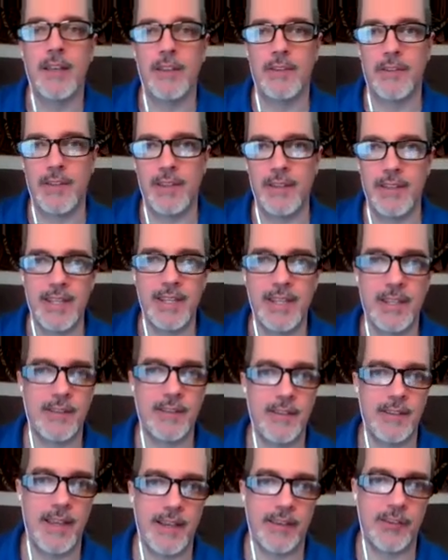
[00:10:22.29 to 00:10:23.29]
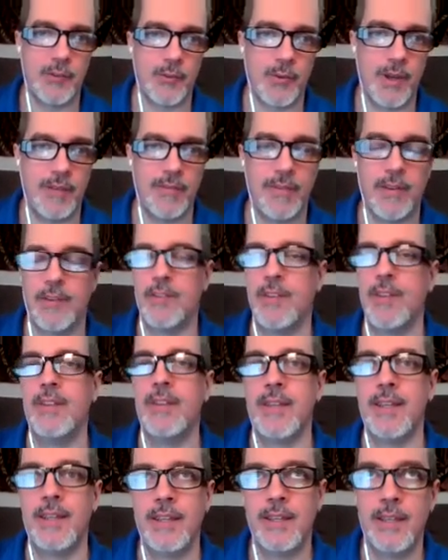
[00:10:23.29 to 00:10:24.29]
I'll send the XREF, I'll
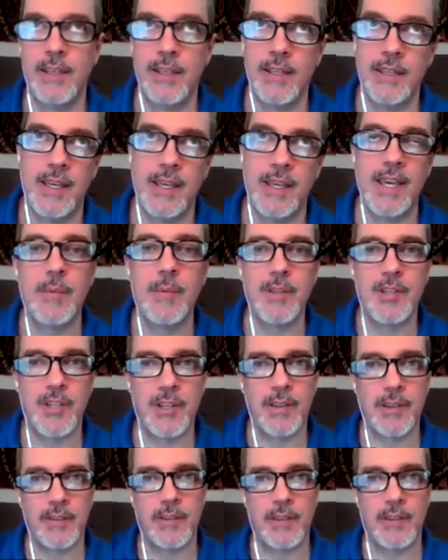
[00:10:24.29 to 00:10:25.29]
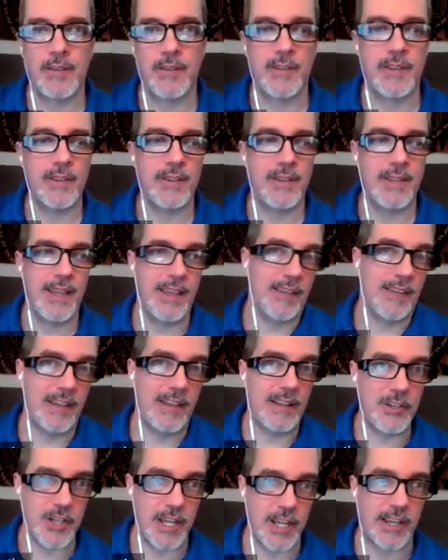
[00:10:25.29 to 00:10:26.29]
send the images, I'll send the
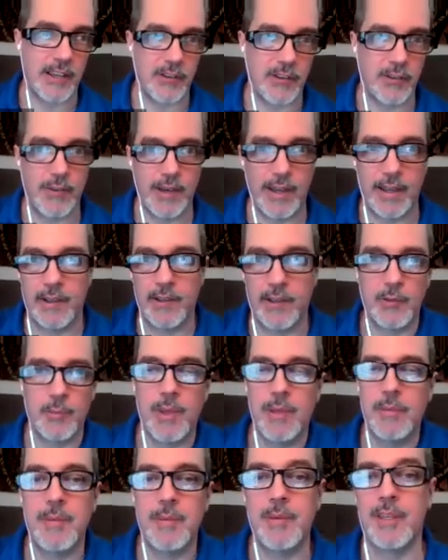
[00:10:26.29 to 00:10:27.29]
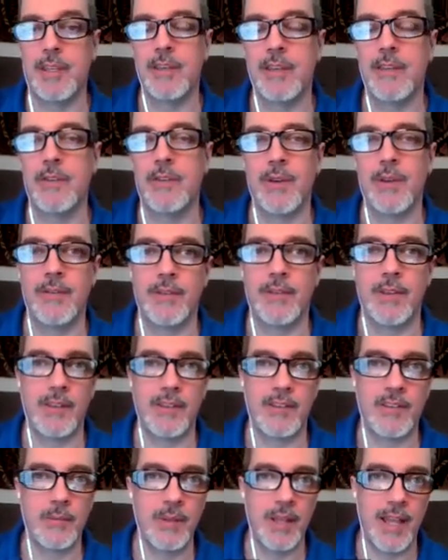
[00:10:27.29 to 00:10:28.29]
SHX files, maybe because you have
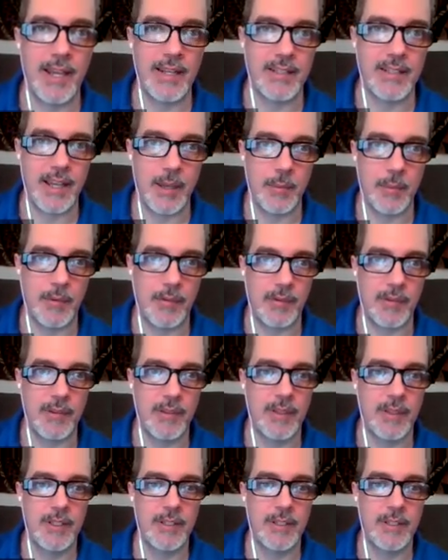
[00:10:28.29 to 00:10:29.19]
custom line types.